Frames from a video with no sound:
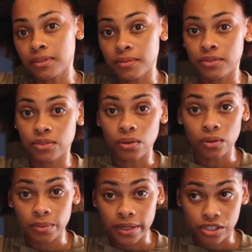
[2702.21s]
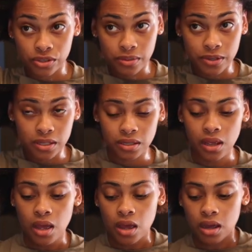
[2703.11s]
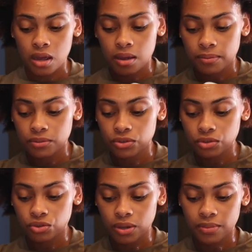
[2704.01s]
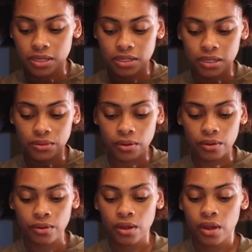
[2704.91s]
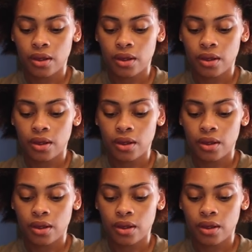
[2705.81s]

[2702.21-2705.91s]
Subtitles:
So I'm gonna do the Olaplex treatments, do treatment 0